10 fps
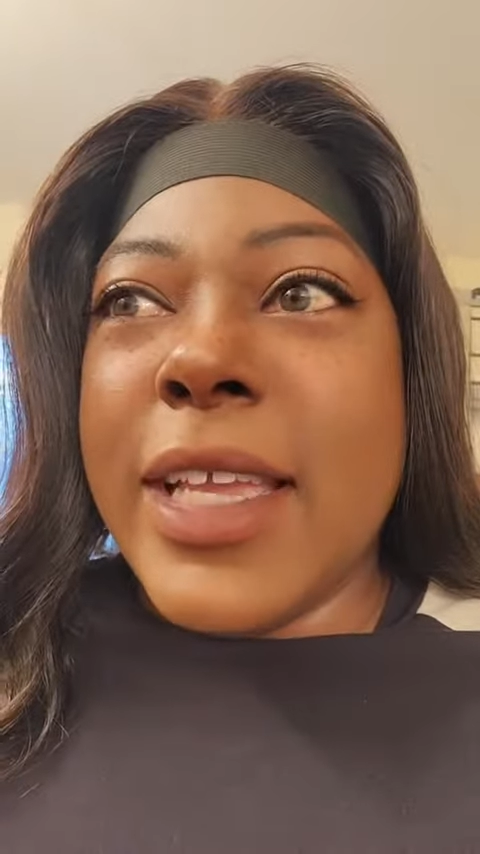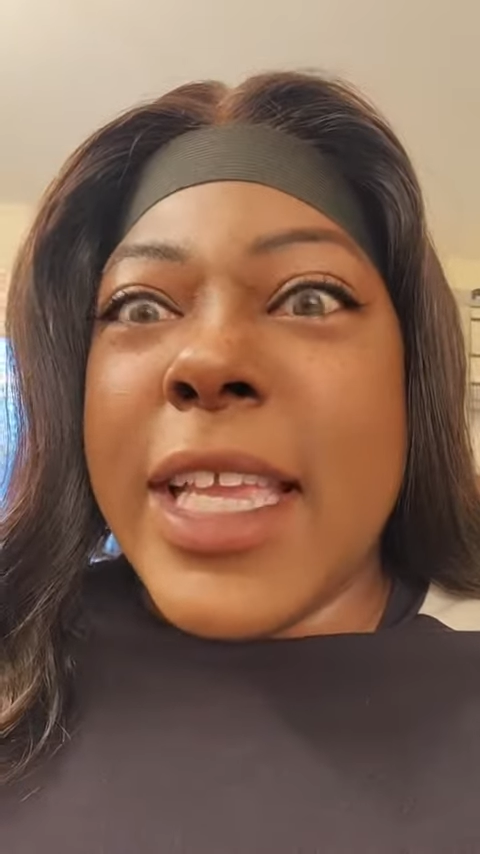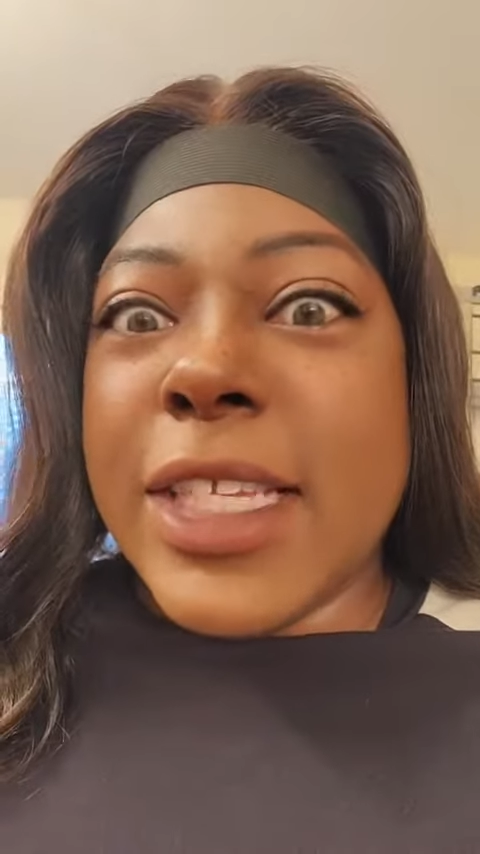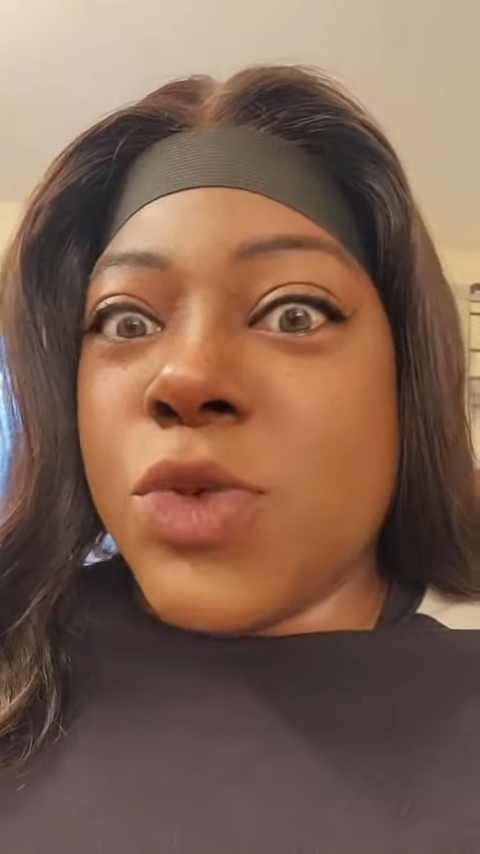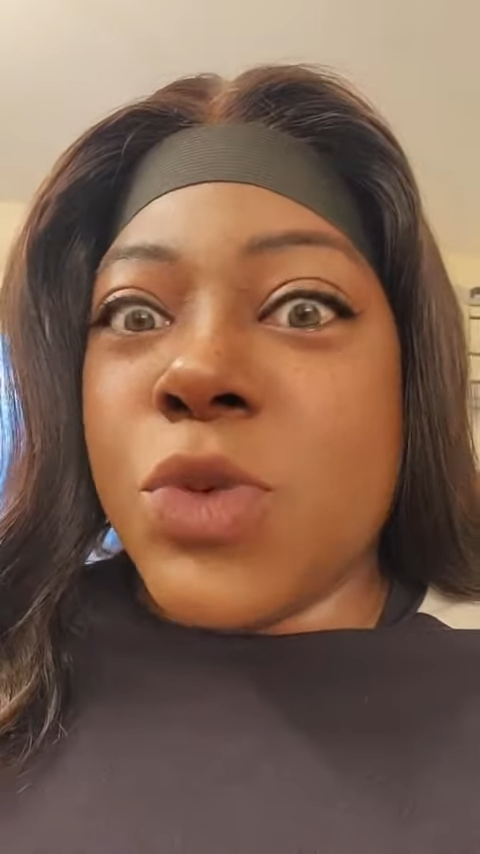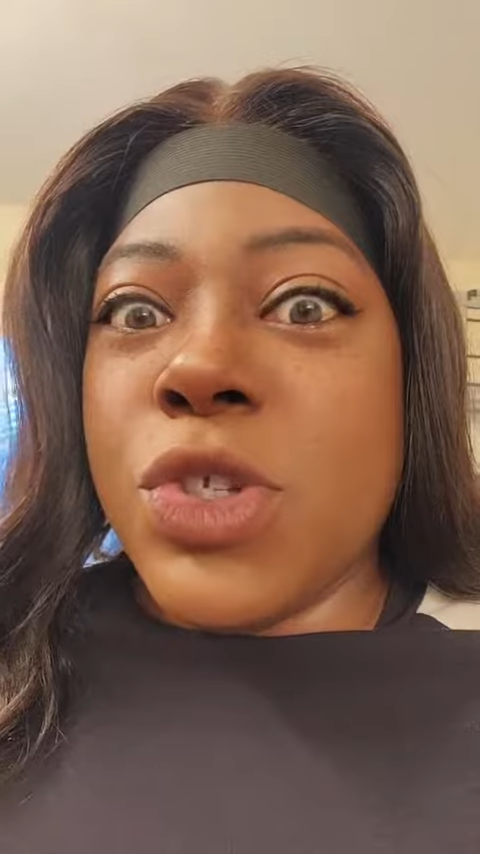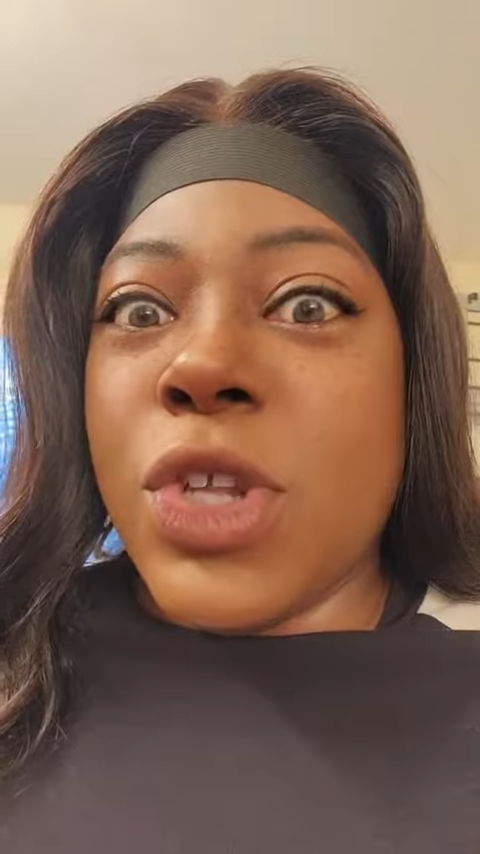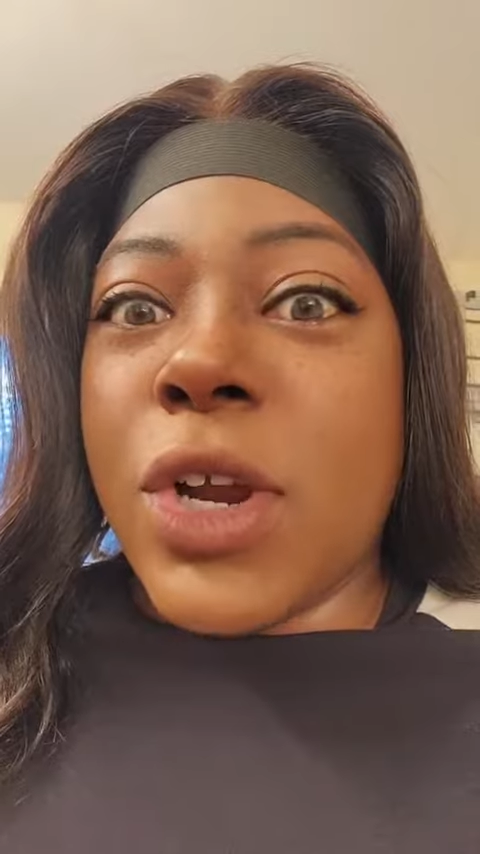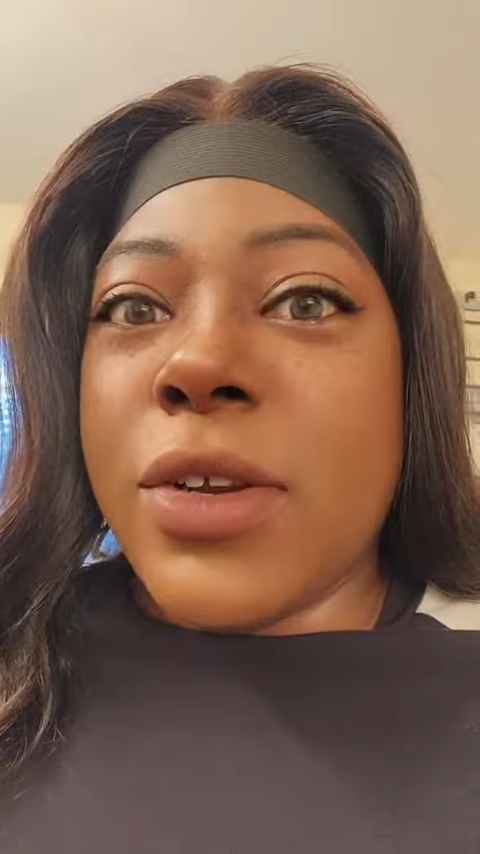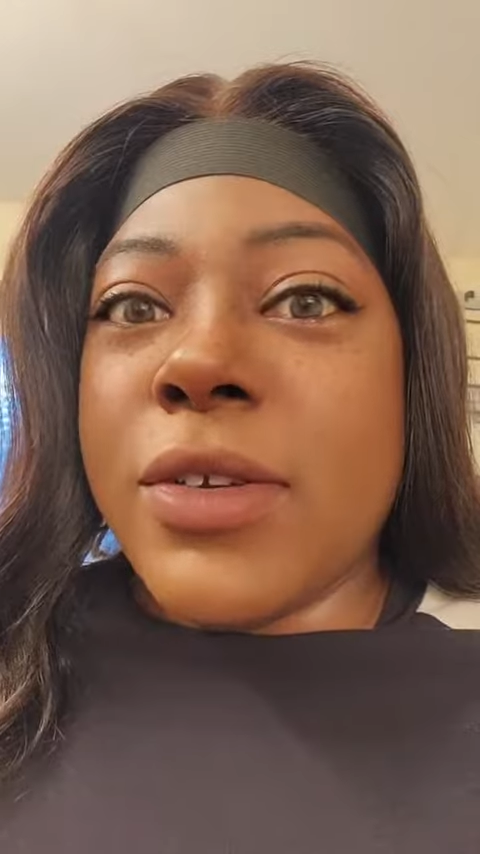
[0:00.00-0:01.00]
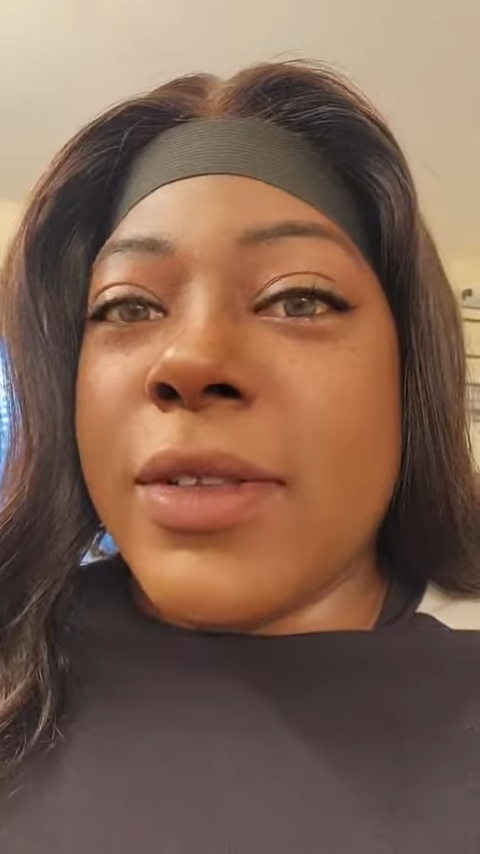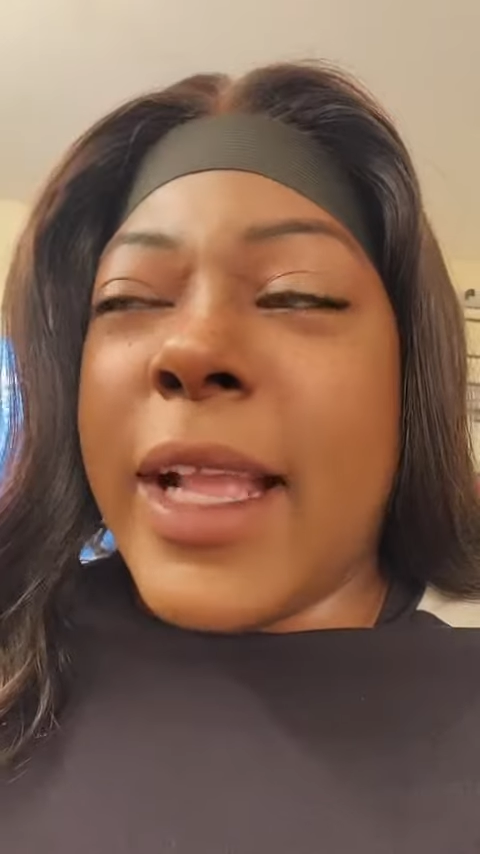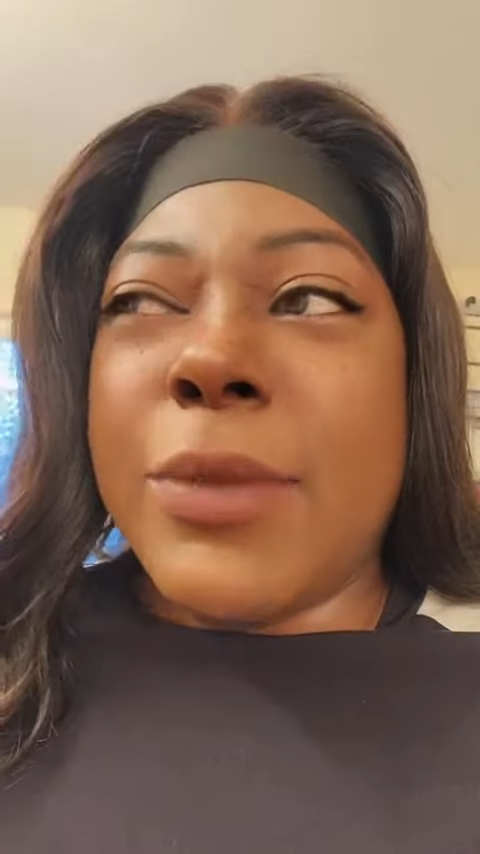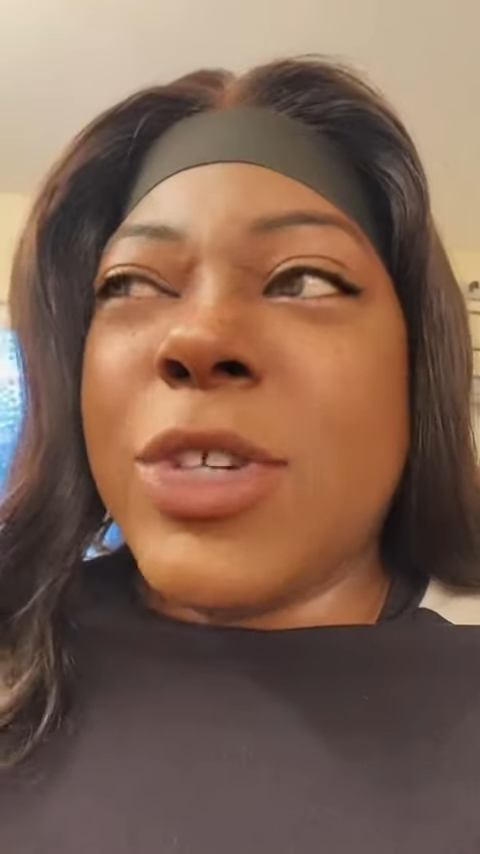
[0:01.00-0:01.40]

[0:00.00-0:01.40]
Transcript: it gets real dark. Like,